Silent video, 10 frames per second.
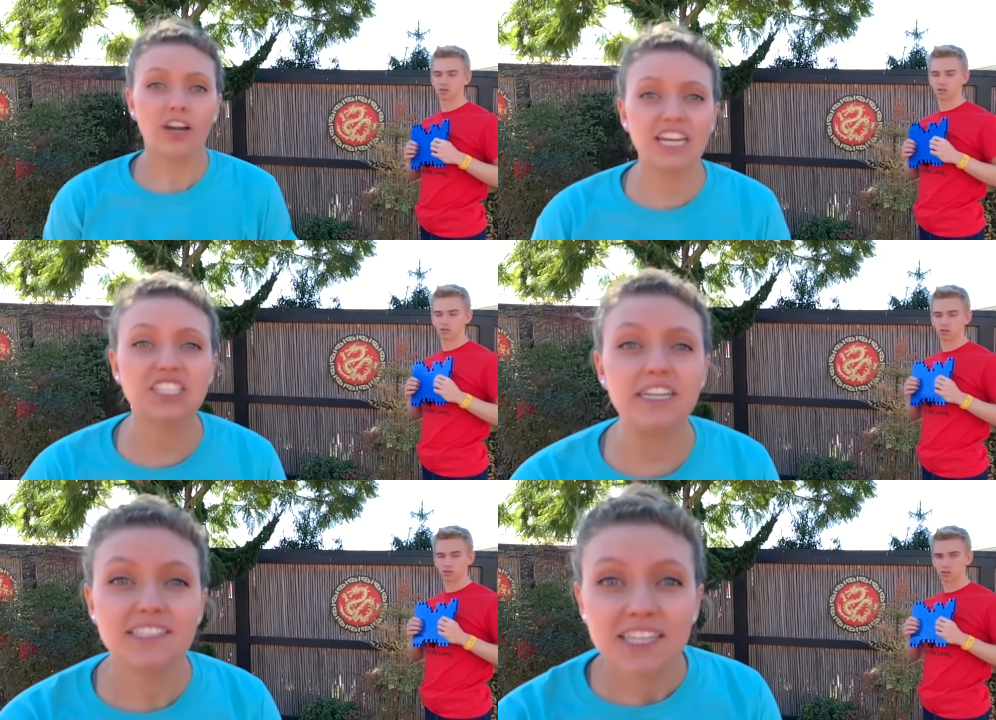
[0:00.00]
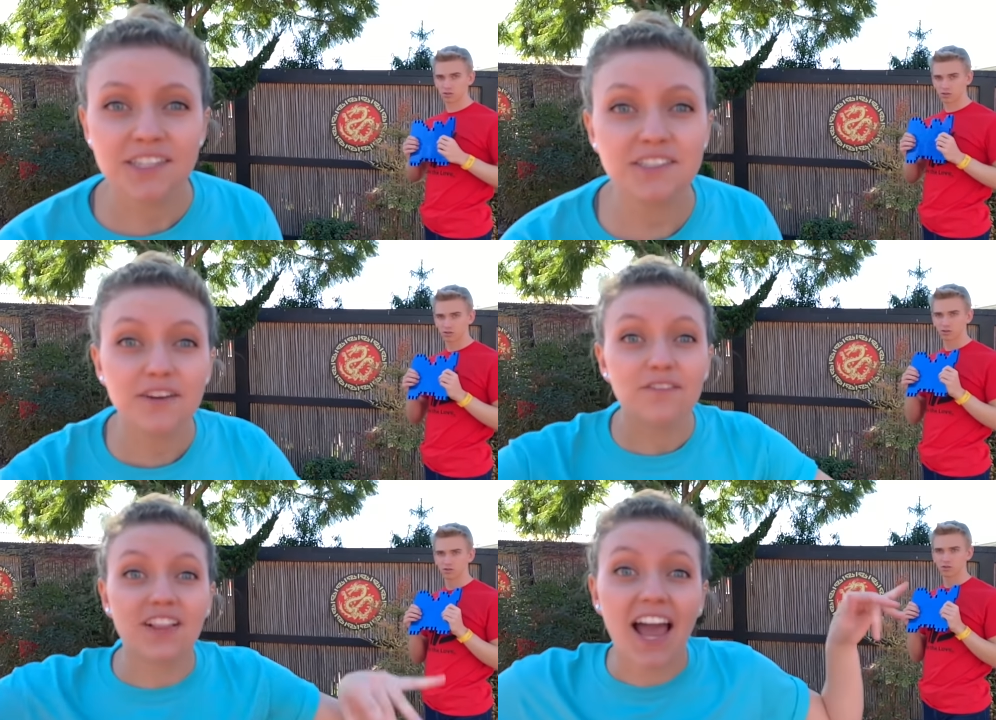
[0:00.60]
Speaker 1: Okay, Sharers, here's
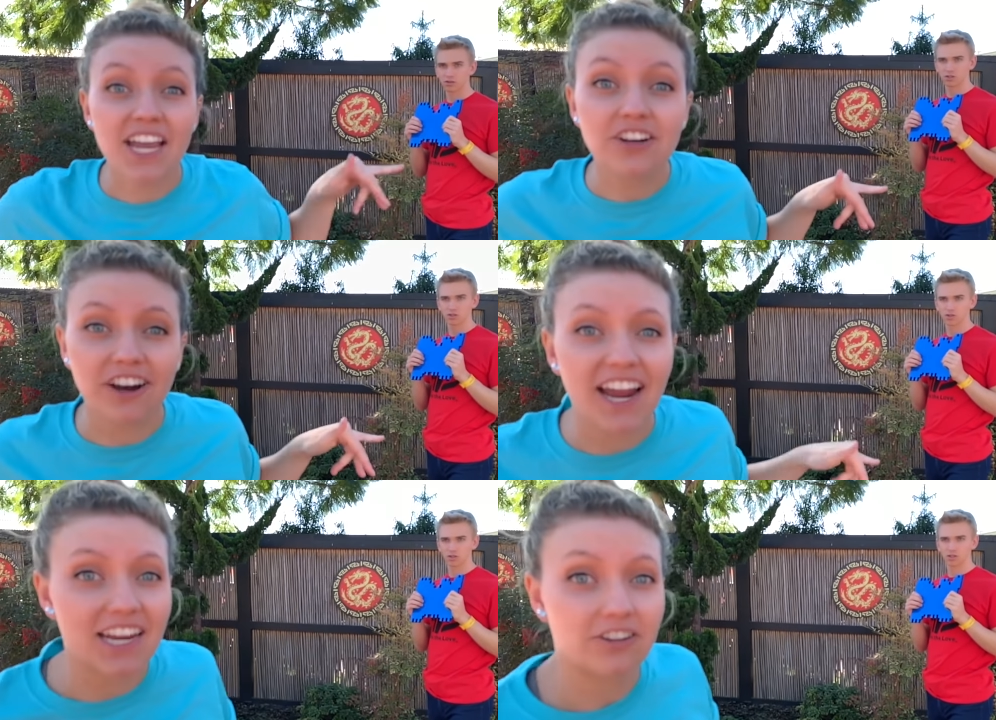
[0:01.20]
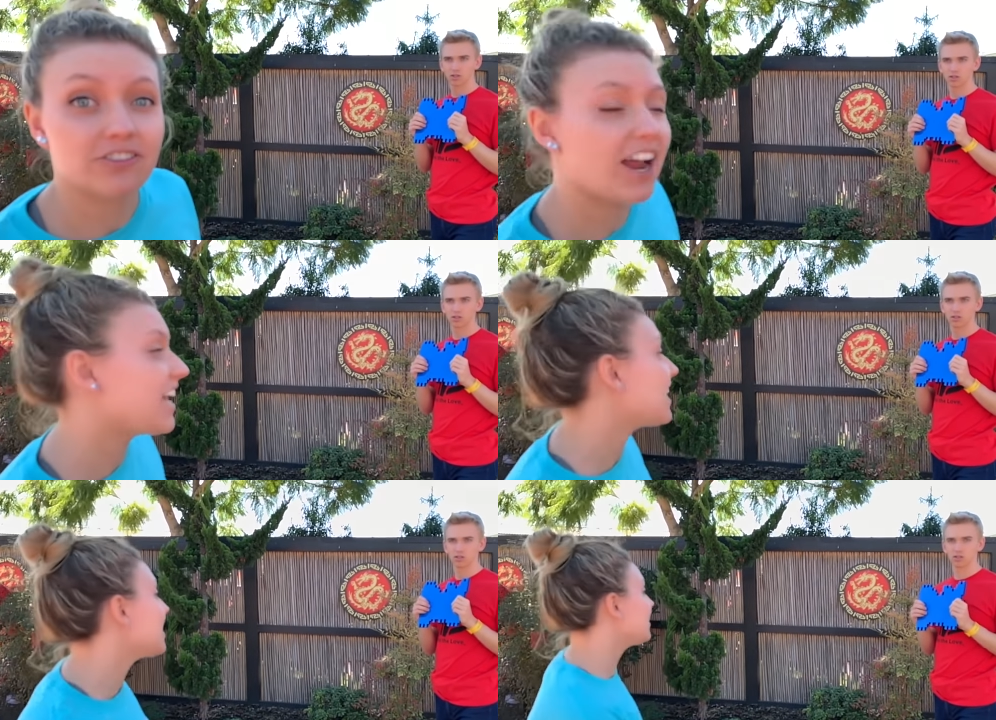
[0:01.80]
the flying crane.
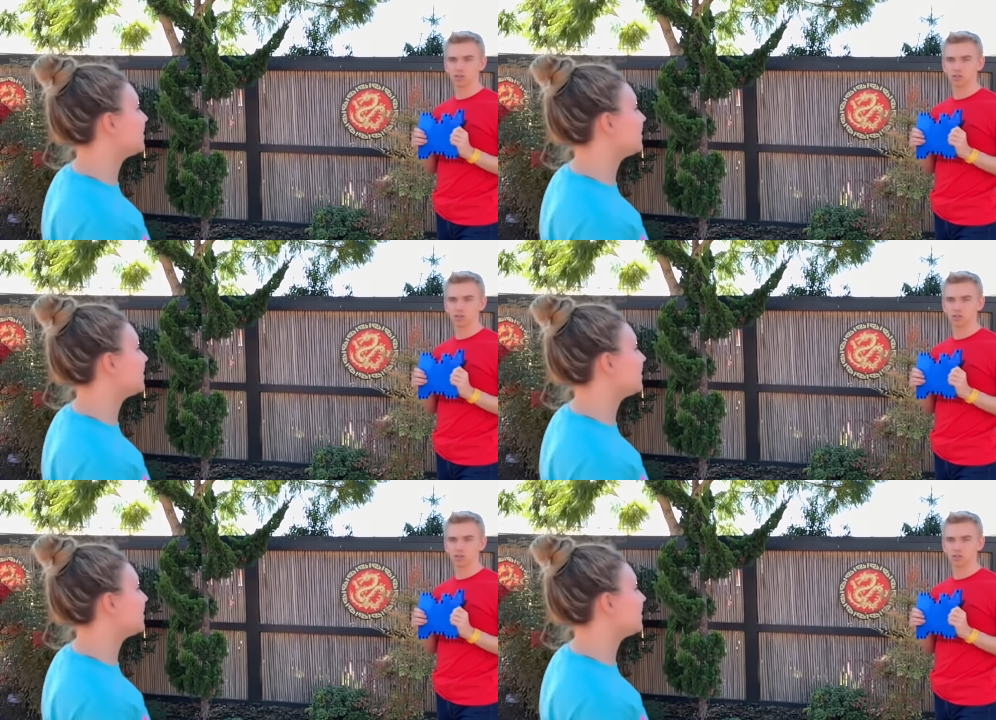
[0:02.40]
Ready?